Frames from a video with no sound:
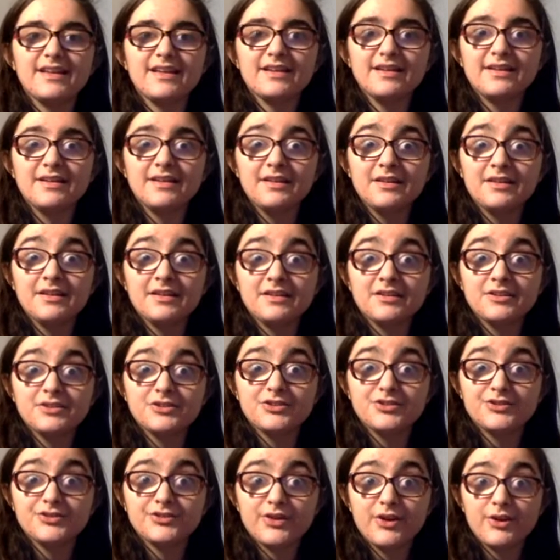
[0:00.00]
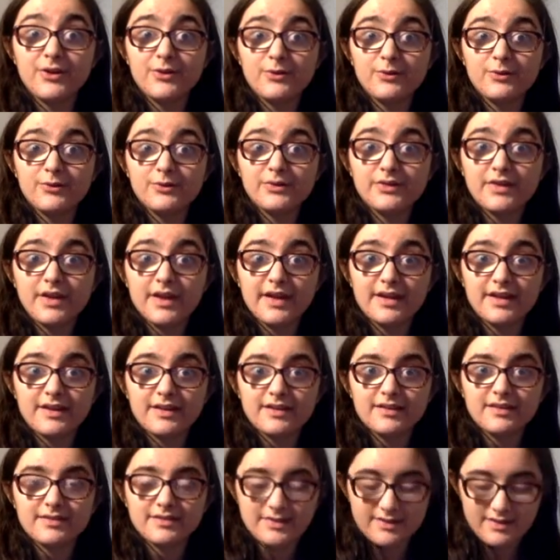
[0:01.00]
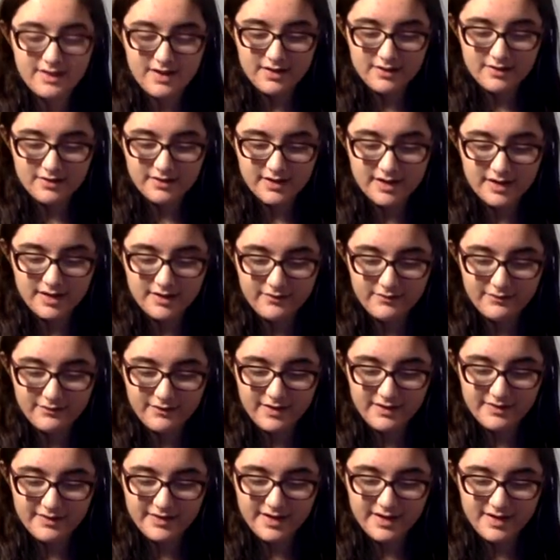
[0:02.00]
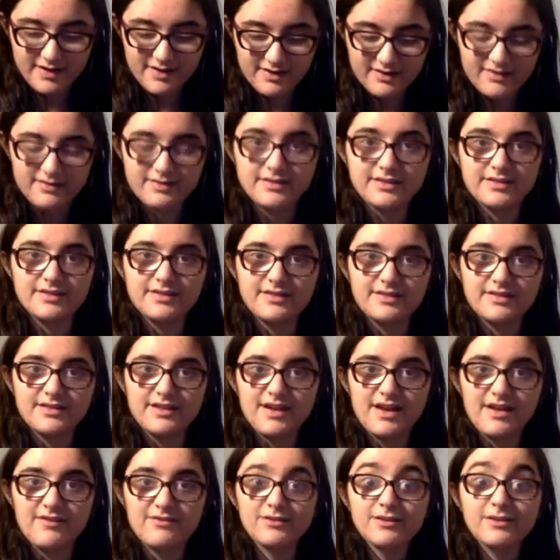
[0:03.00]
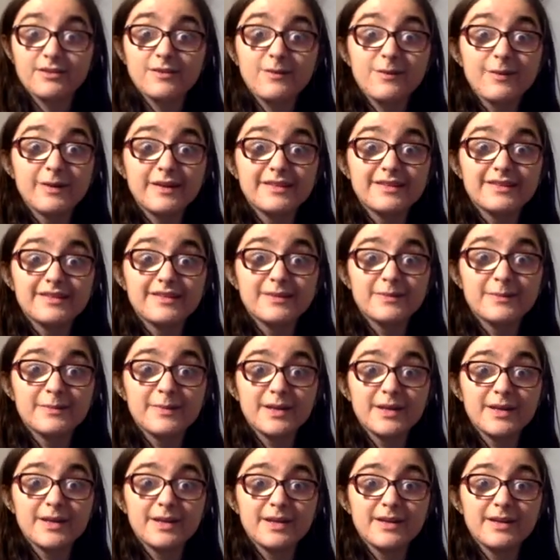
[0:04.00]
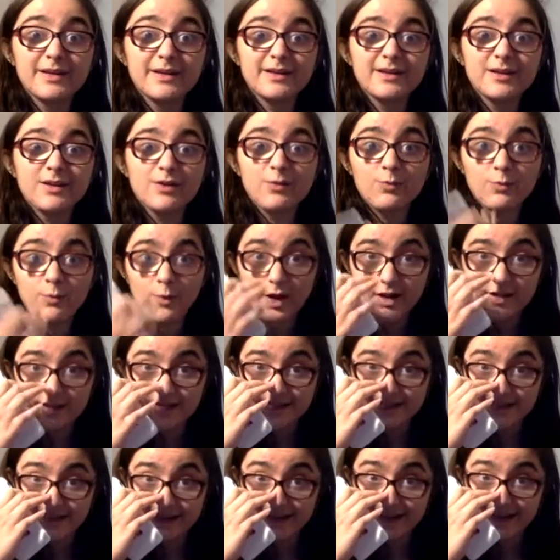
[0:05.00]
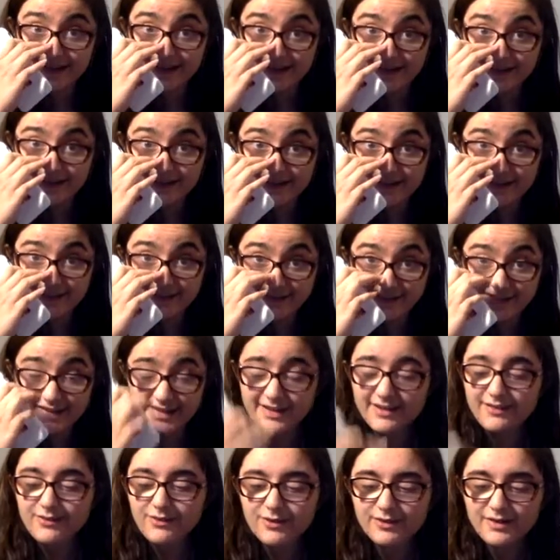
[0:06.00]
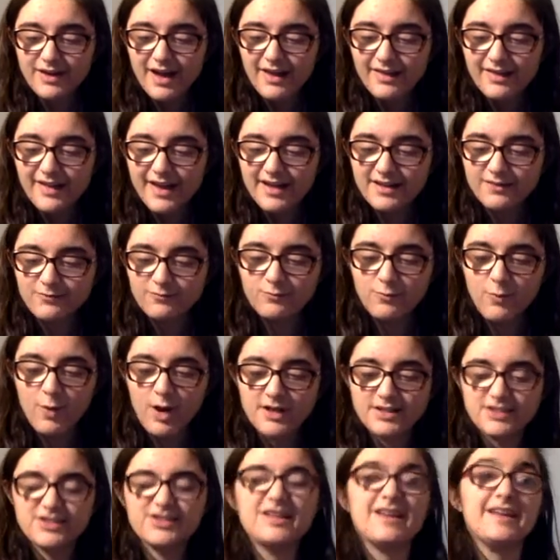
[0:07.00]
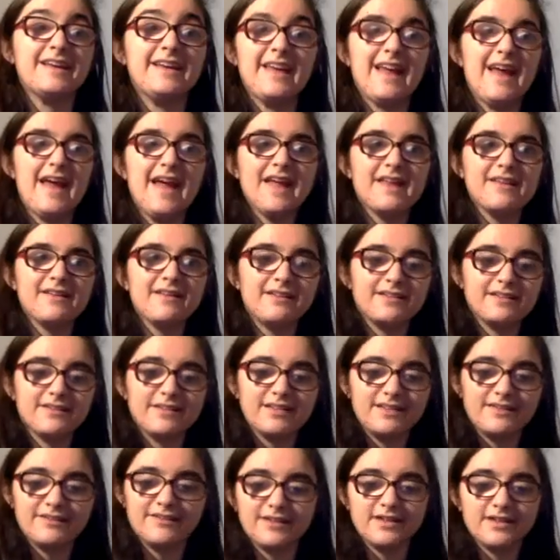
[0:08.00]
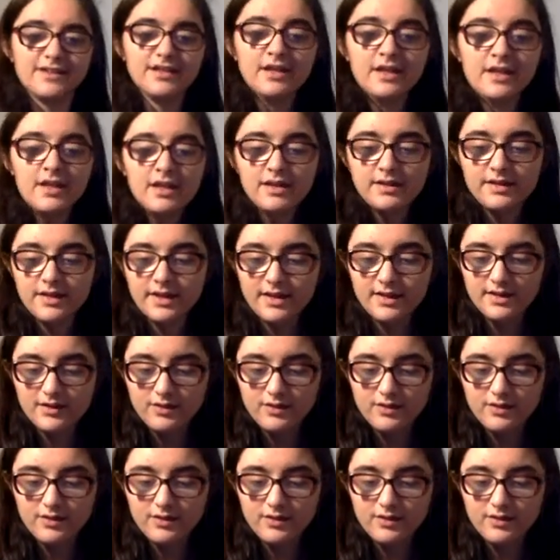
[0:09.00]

shows like that are kid friendly are never going to be watched again on TV or not like watched again on TV. Like it's rare